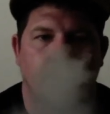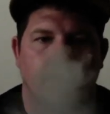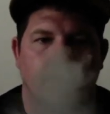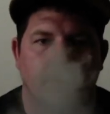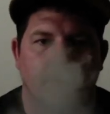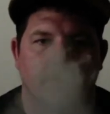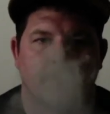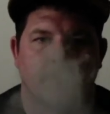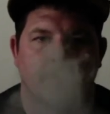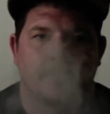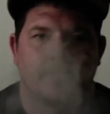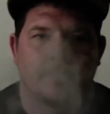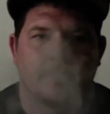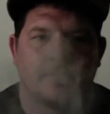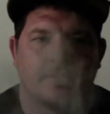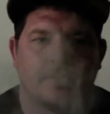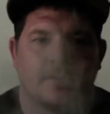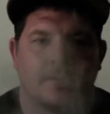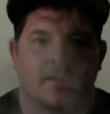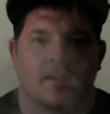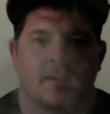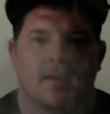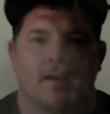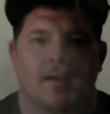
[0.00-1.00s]
You wanna do
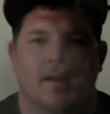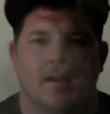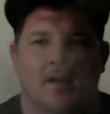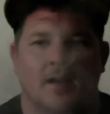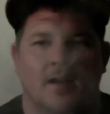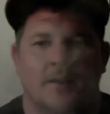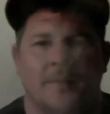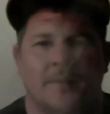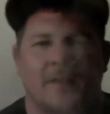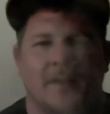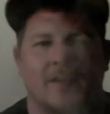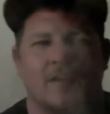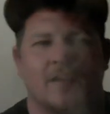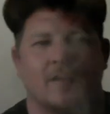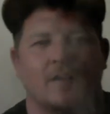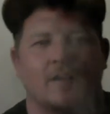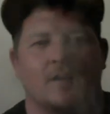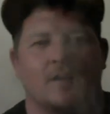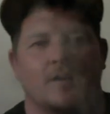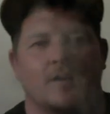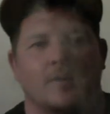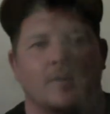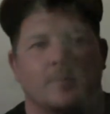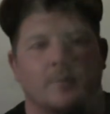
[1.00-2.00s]
this? My girl
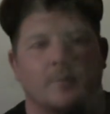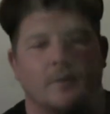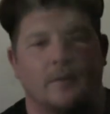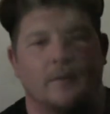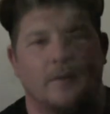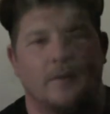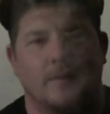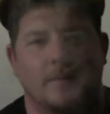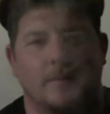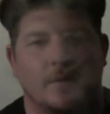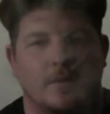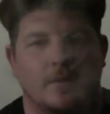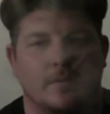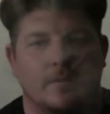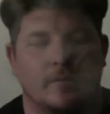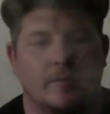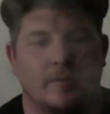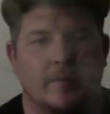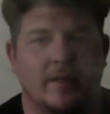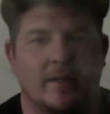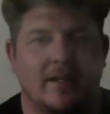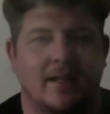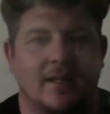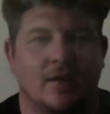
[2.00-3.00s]
on a on a boat with a
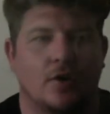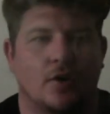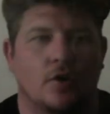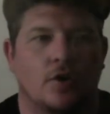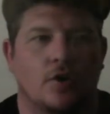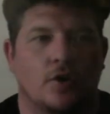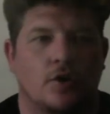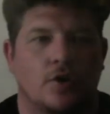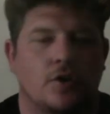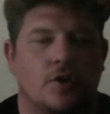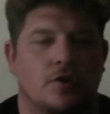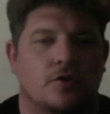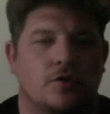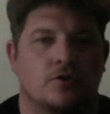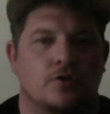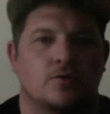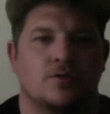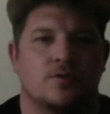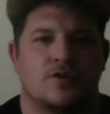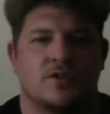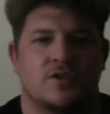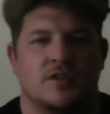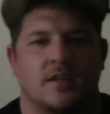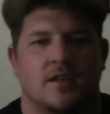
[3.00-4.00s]
P and a O. Cruise
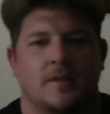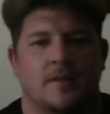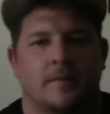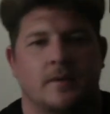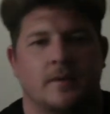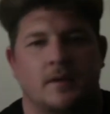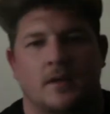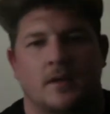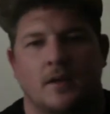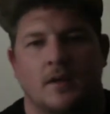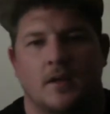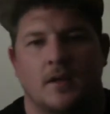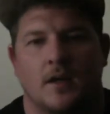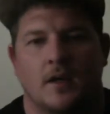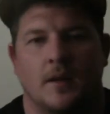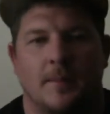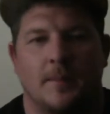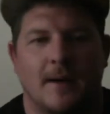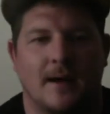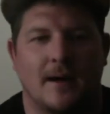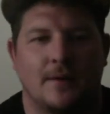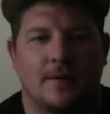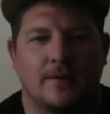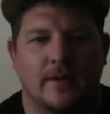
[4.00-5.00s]
ship. A
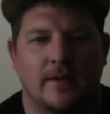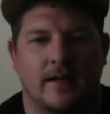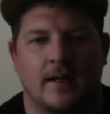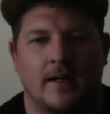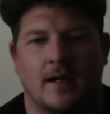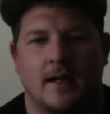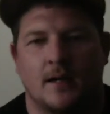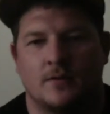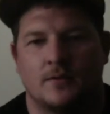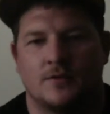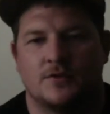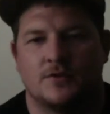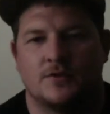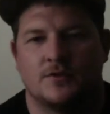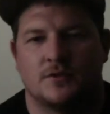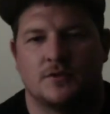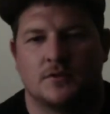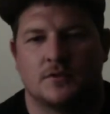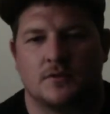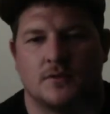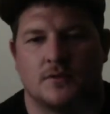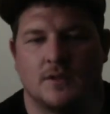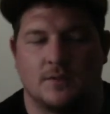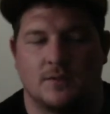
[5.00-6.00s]
pound and an ounce.
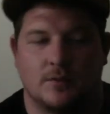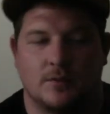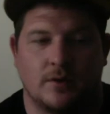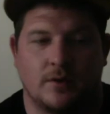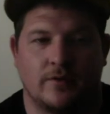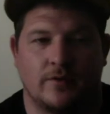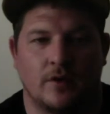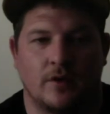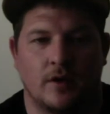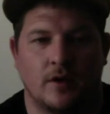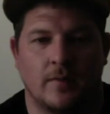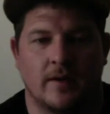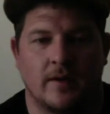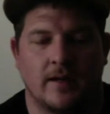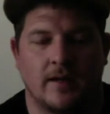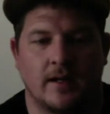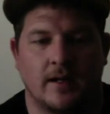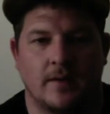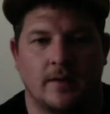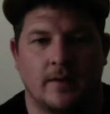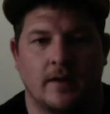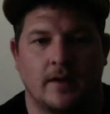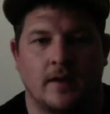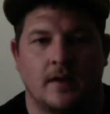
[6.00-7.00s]
That's what I thought it meant
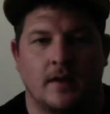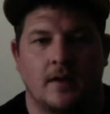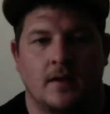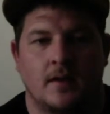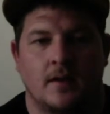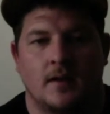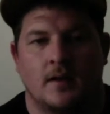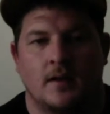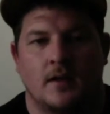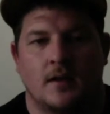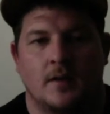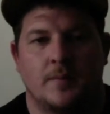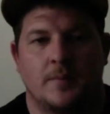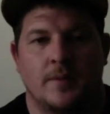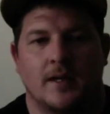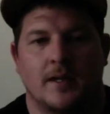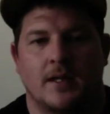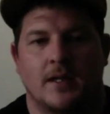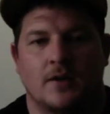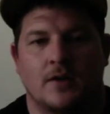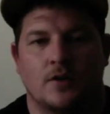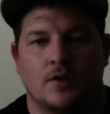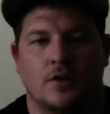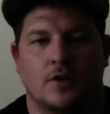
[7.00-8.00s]
anyway. And P
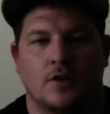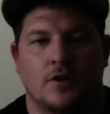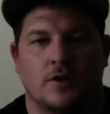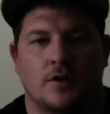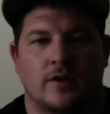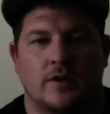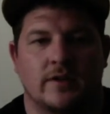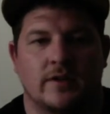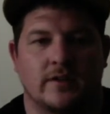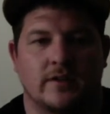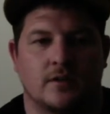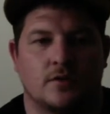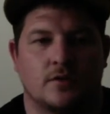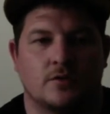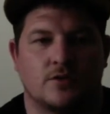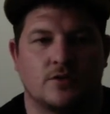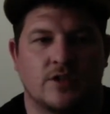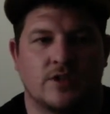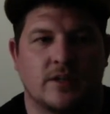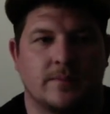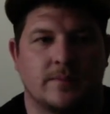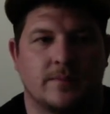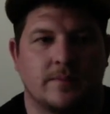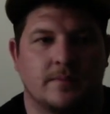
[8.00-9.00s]
and O is a cruise
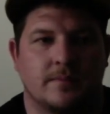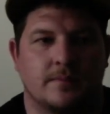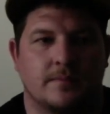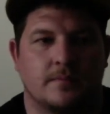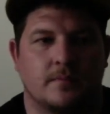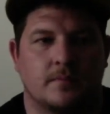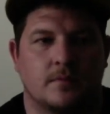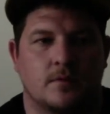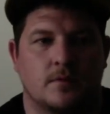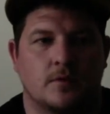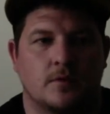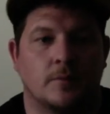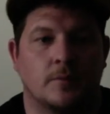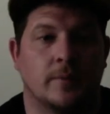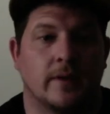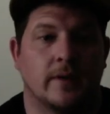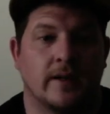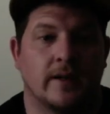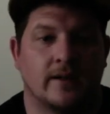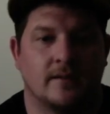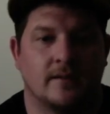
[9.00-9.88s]
ship company.